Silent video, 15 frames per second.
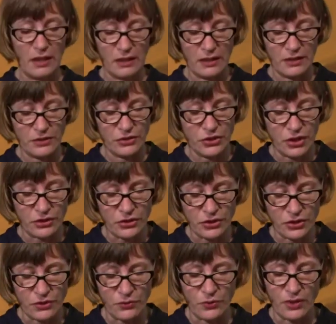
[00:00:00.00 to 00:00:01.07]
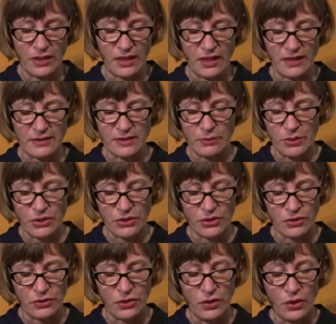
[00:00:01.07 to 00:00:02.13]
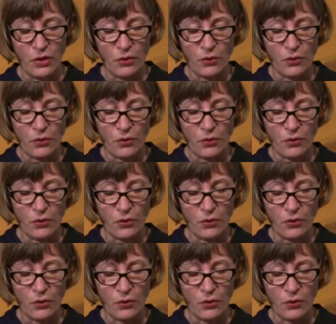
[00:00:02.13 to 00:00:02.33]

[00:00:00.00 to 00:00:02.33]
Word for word: in conjunction with the exhibition